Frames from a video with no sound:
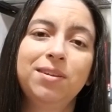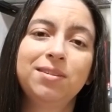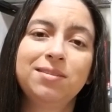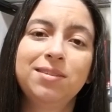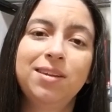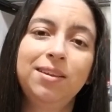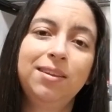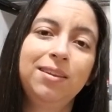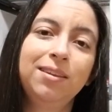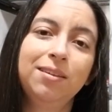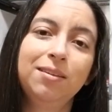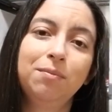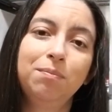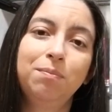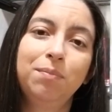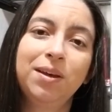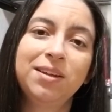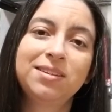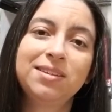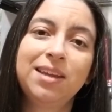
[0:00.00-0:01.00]
it's not the
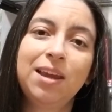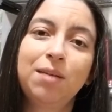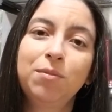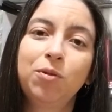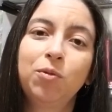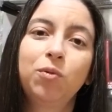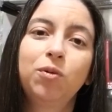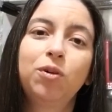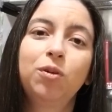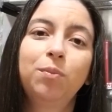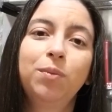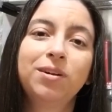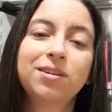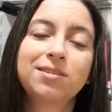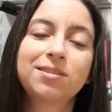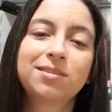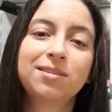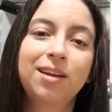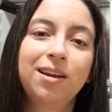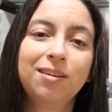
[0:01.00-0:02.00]
best game in the world but
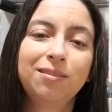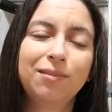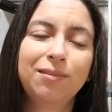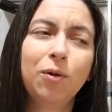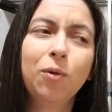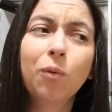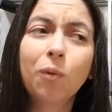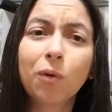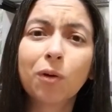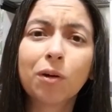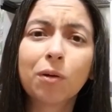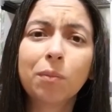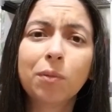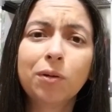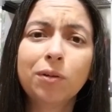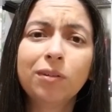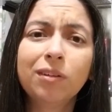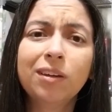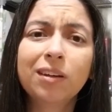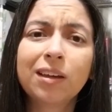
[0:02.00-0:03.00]
it's not
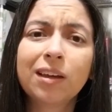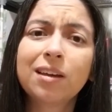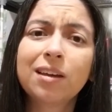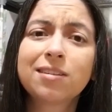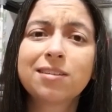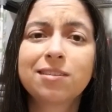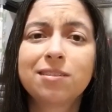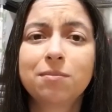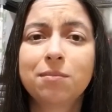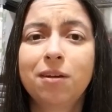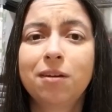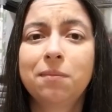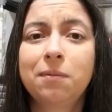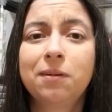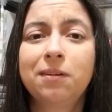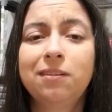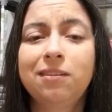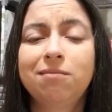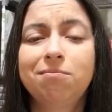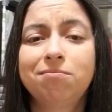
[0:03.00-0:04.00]
horrible i guess in my
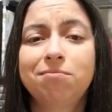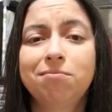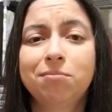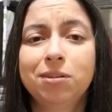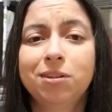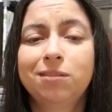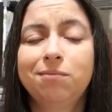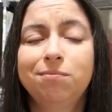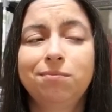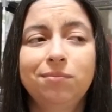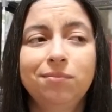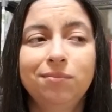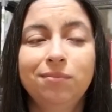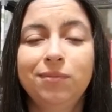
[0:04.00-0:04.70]
opinion but